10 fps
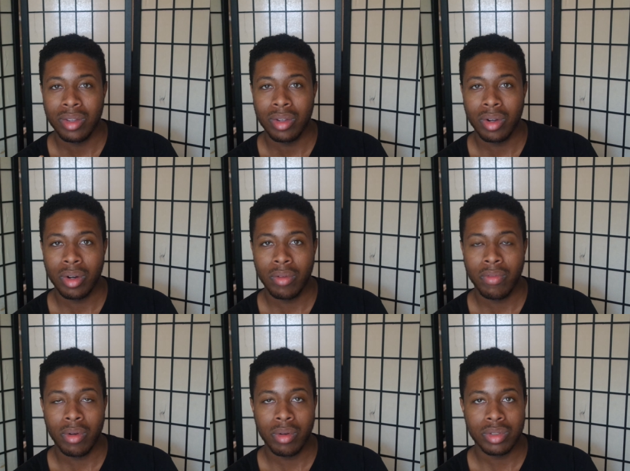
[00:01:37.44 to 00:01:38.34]
your
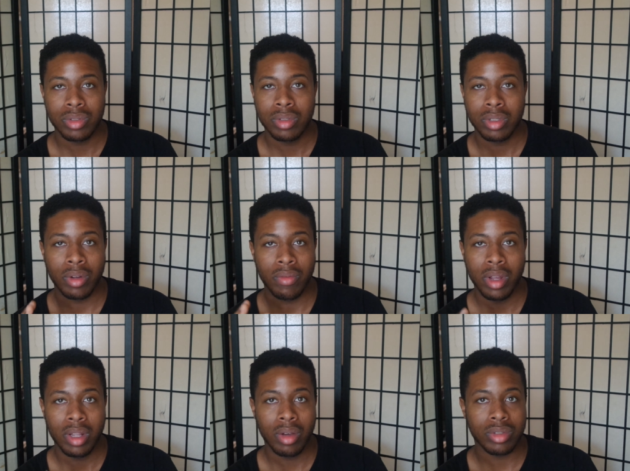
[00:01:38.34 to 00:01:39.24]
photos, your
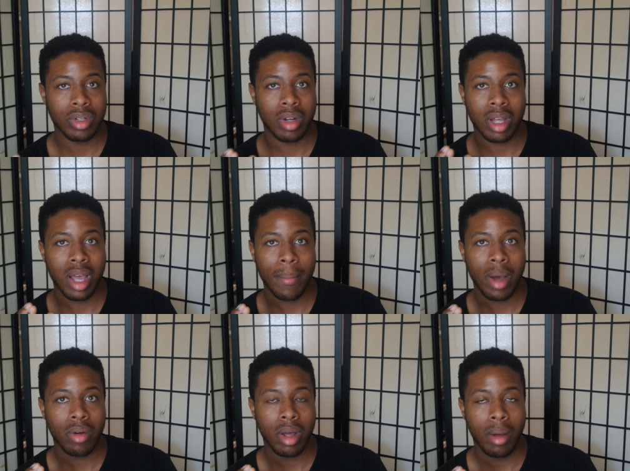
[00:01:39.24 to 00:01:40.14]
videos are gonna
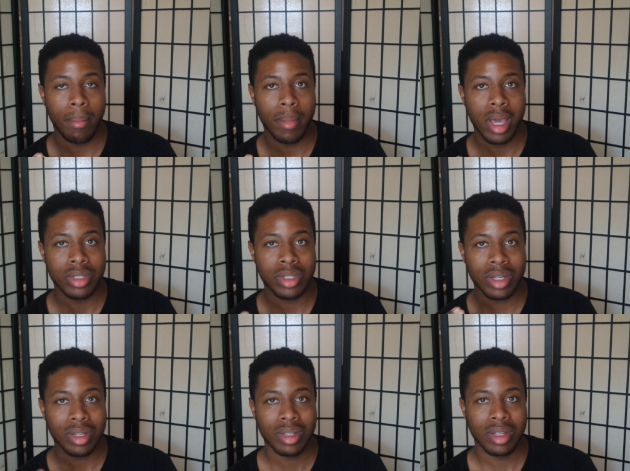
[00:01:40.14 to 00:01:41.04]
come out
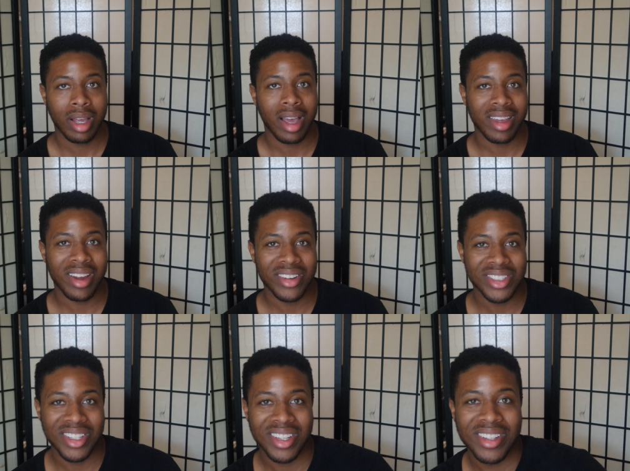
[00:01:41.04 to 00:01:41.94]
amazing. I
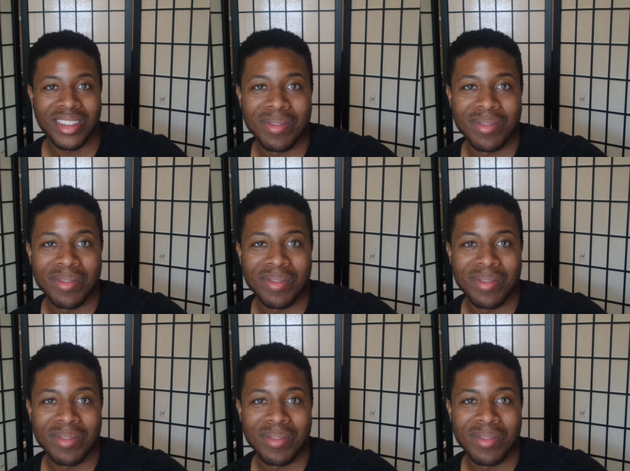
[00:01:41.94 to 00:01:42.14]
guarantee.